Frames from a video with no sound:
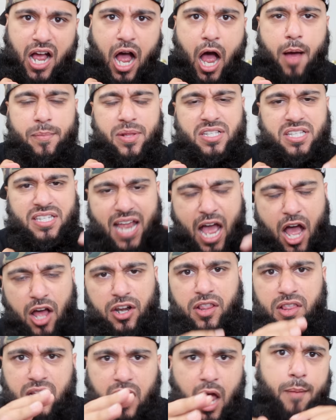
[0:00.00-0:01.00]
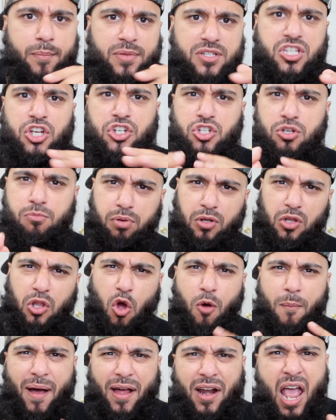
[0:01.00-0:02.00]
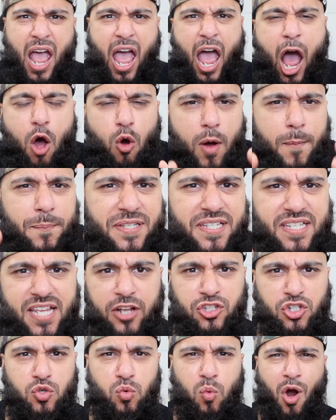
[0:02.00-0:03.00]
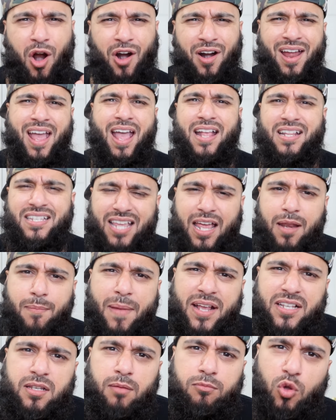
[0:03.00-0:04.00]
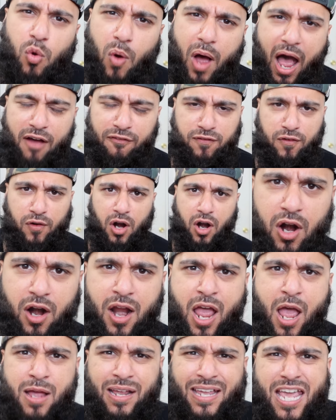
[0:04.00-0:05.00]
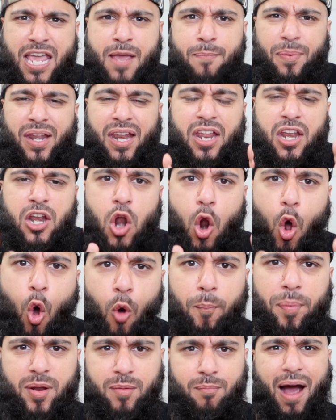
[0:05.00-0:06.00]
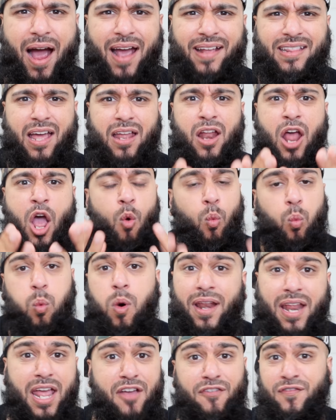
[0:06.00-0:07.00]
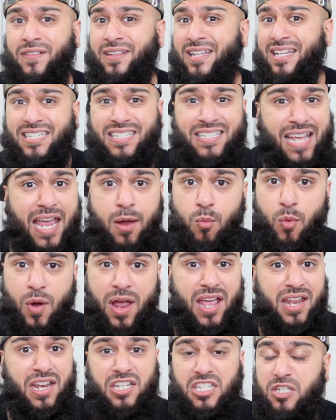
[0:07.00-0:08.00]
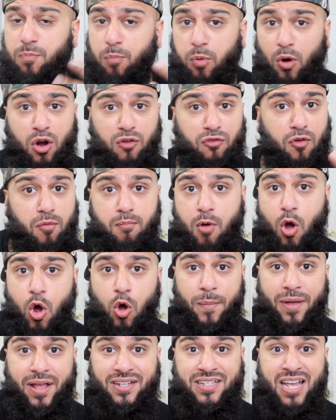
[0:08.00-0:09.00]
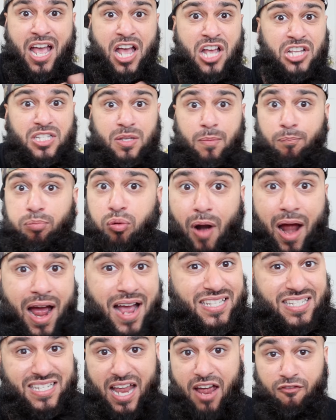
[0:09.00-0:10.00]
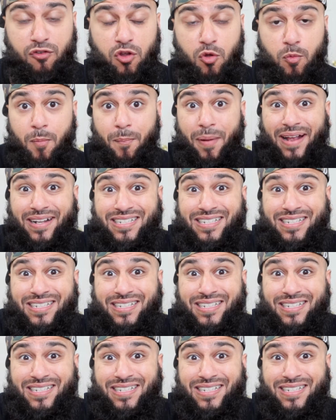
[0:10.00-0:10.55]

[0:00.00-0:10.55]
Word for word: comments down in the comment section below about how upset you are, instead make some dua for her. Keep it in an open mind that what if the same way in the spur of a moment surprised everyone by